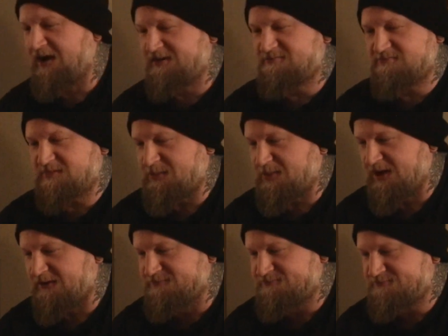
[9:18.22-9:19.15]
I I
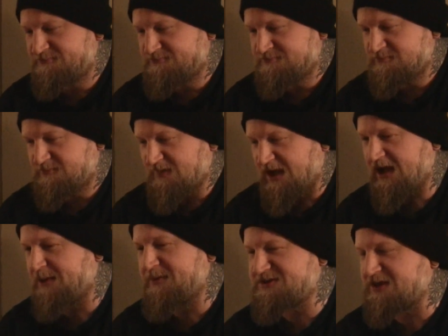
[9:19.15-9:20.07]
mean, I
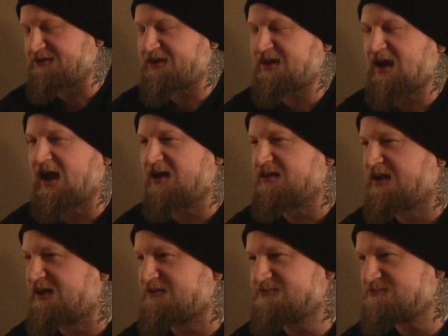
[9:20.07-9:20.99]
got myself a cat
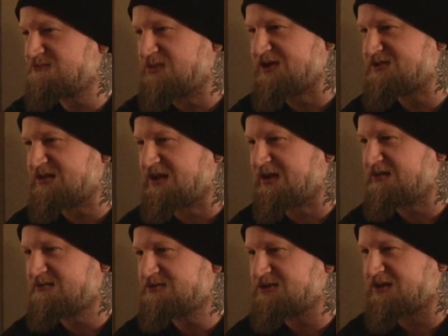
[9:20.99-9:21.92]
like recently.
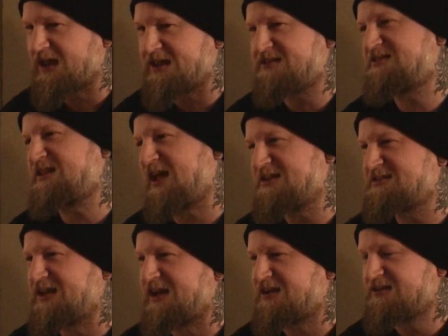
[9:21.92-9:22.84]
So that's
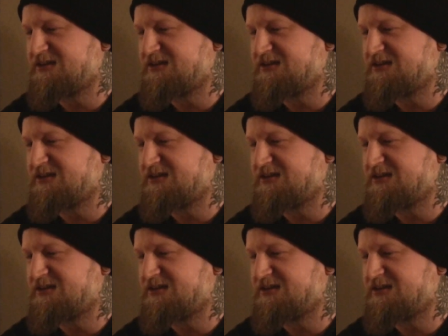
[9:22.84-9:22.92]
like